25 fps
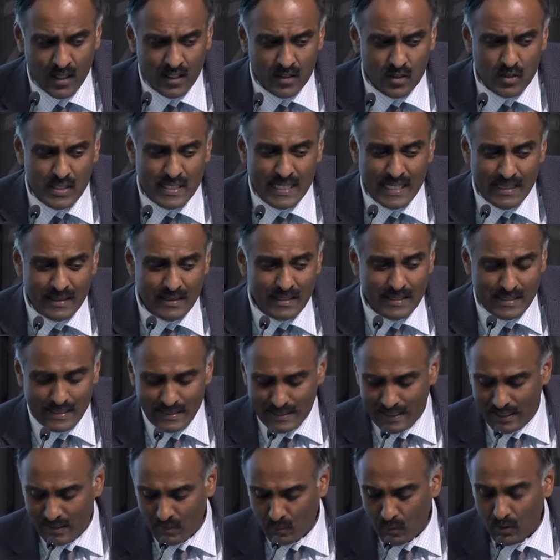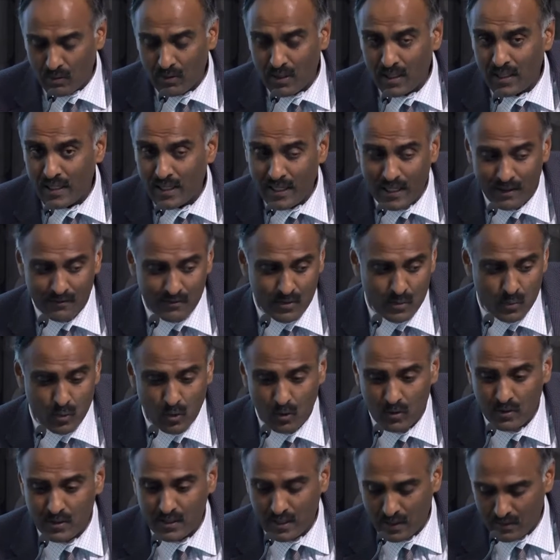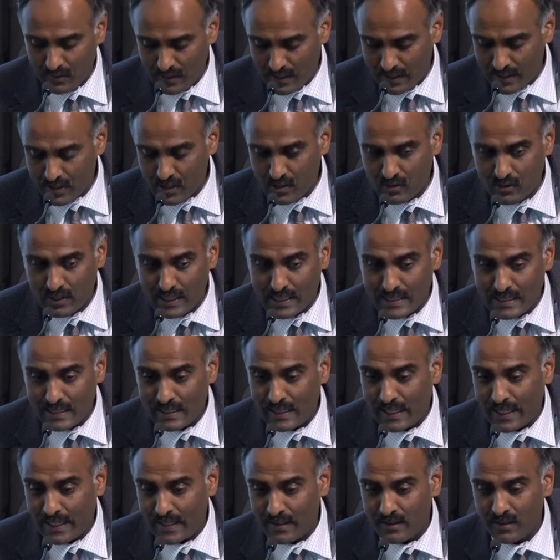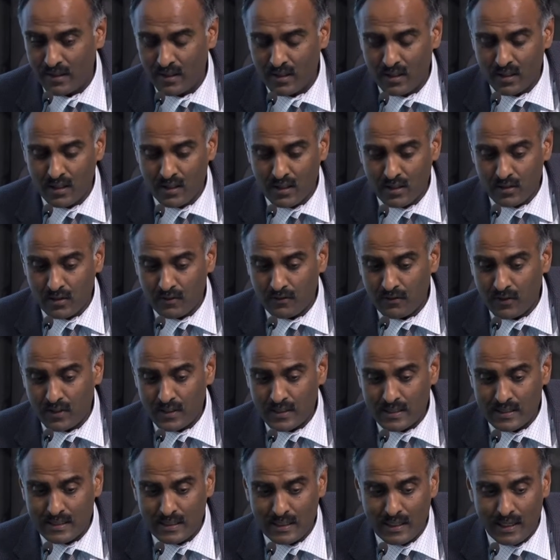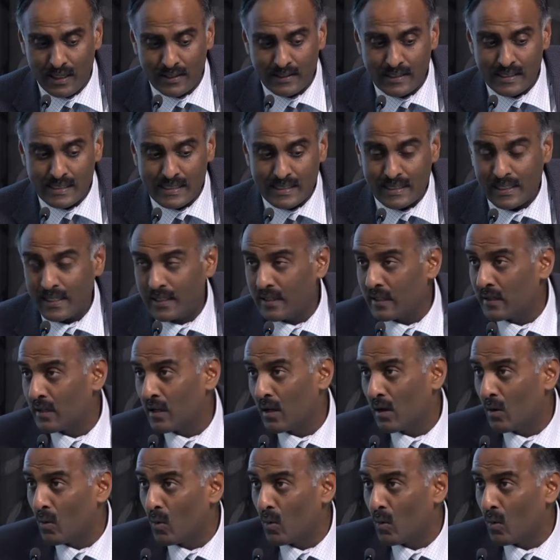To set the scene, we really have to walk down history's lane to first understand